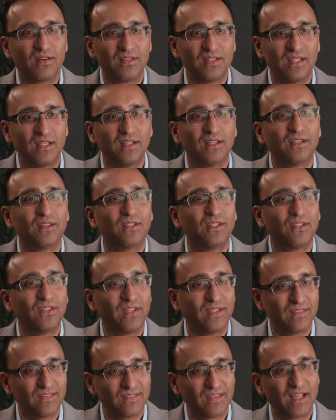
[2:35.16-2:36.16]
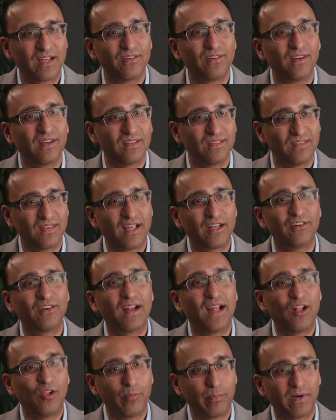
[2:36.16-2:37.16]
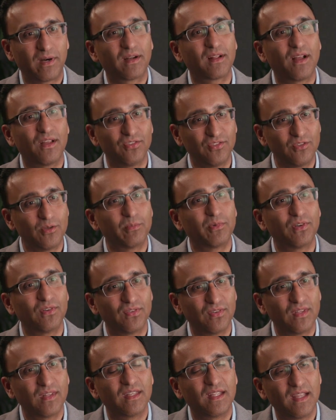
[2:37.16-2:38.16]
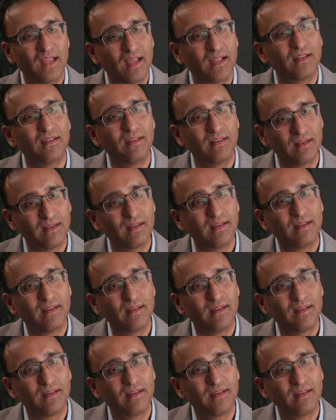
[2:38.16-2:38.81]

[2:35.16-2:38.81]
our yield, et cetera, et cetera, help our customers in the end.